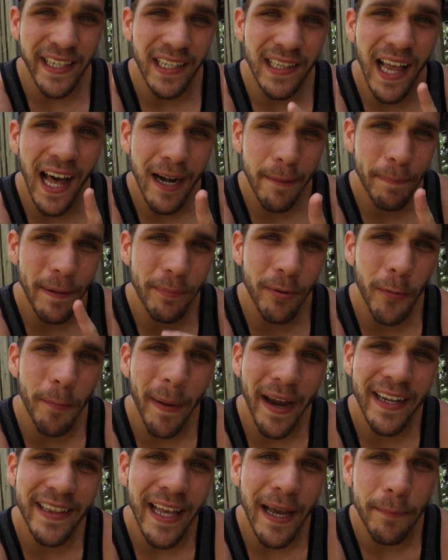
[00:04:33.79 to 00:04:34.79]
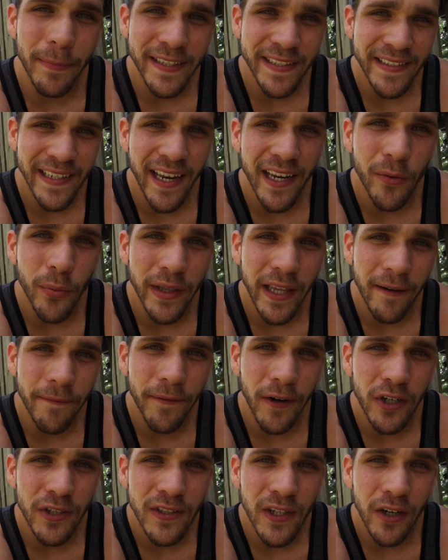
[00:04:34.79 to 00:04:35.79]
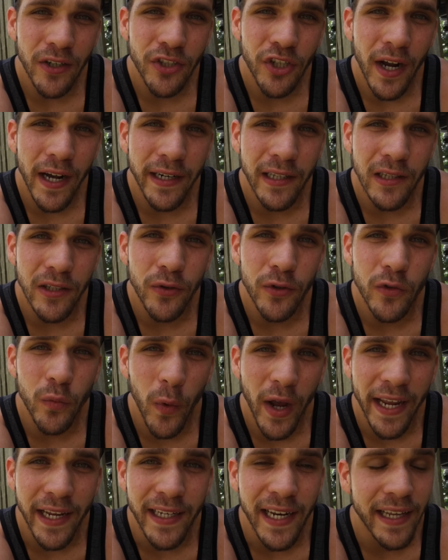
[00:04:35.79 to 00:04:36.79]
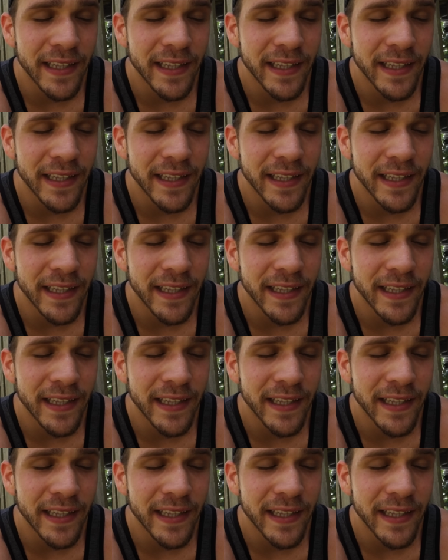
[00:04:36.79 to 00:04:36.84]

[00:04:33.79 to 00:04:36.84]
And a lot of people make that mistake when they first start trying to lose weight,